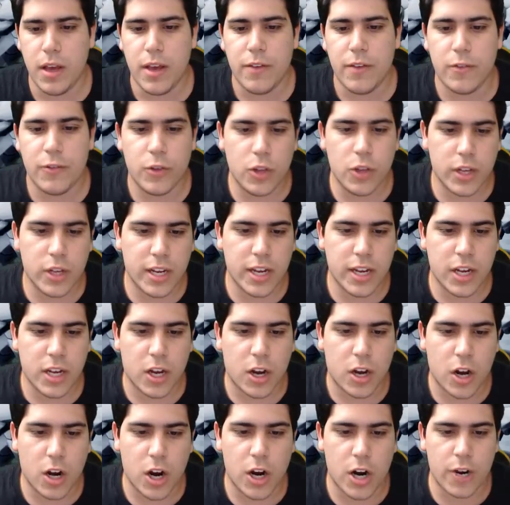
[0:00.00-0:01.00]
If you look at a
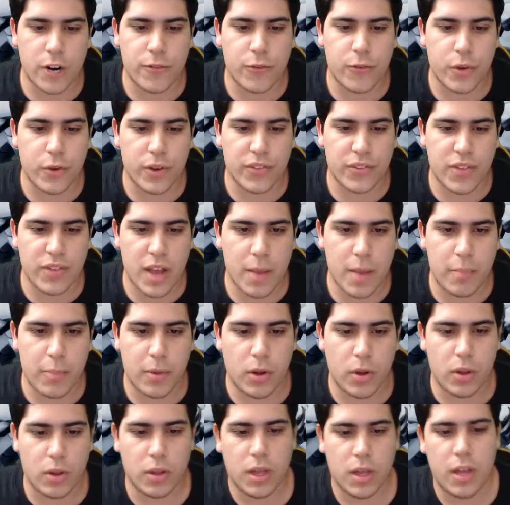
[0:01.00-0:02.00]
card, for
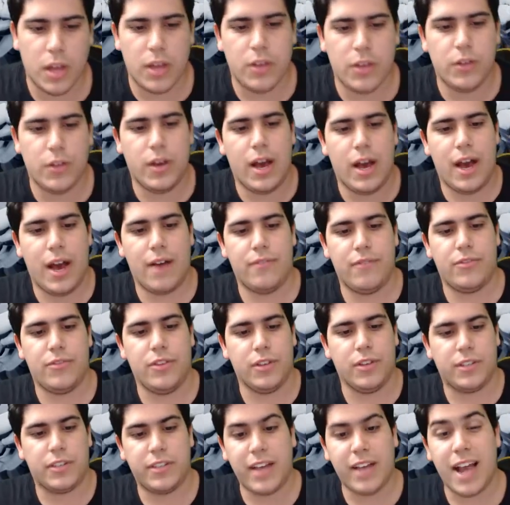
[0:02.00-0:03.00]
example, you have the
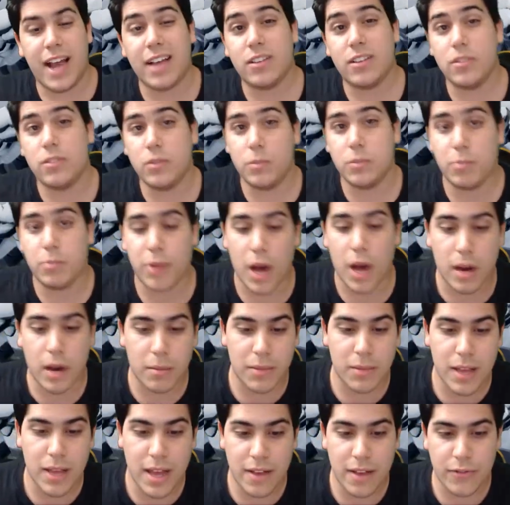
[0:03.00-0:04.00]
attack to the bottom
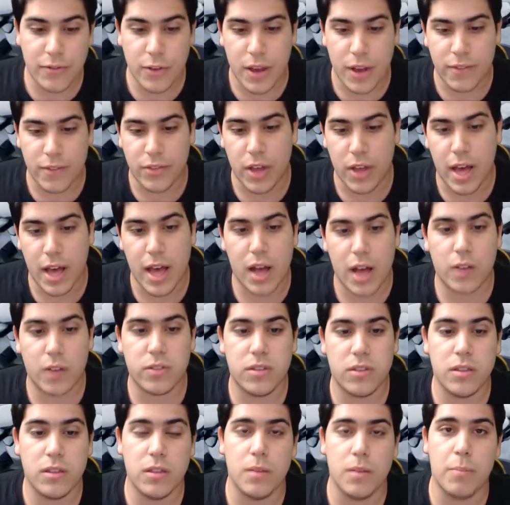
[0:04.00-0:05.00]
left, you have the health
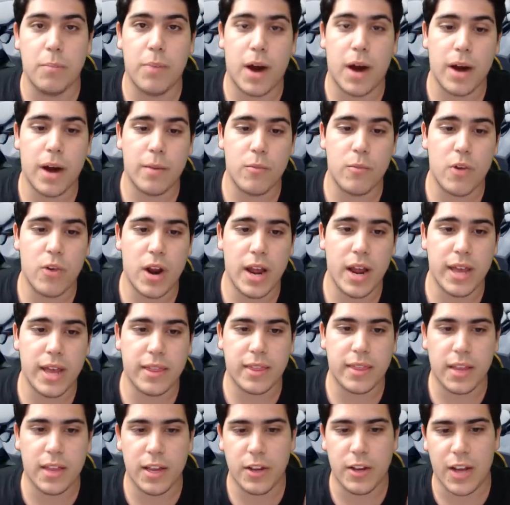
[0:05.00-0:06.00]
to the bottom right,
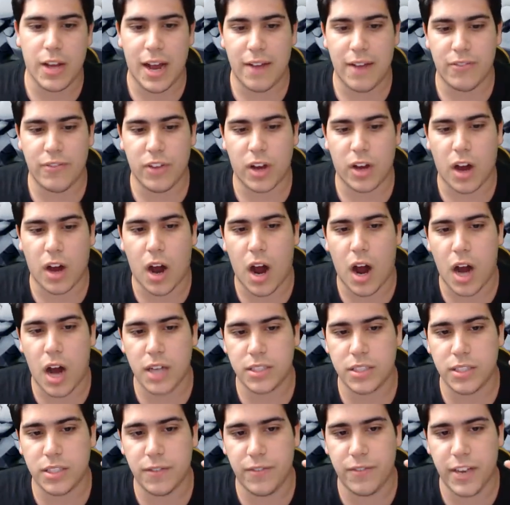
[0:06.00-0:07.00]
and you have the
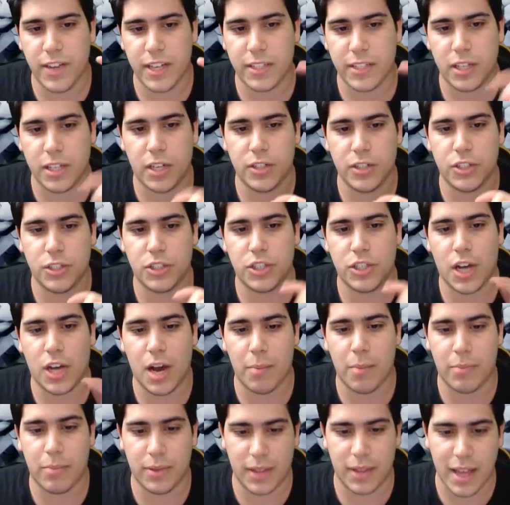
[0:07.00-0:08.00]
cost of it on the
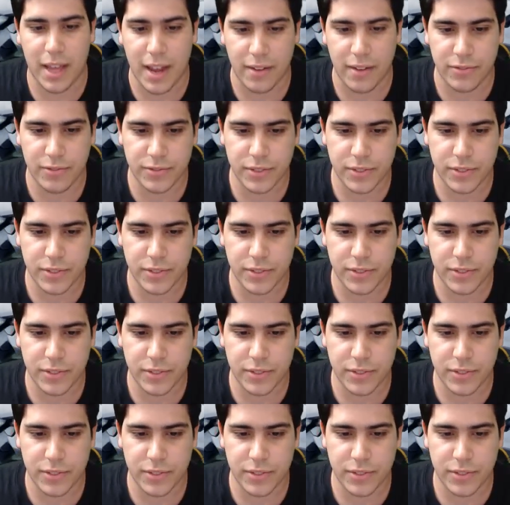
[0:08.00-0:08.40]
top left.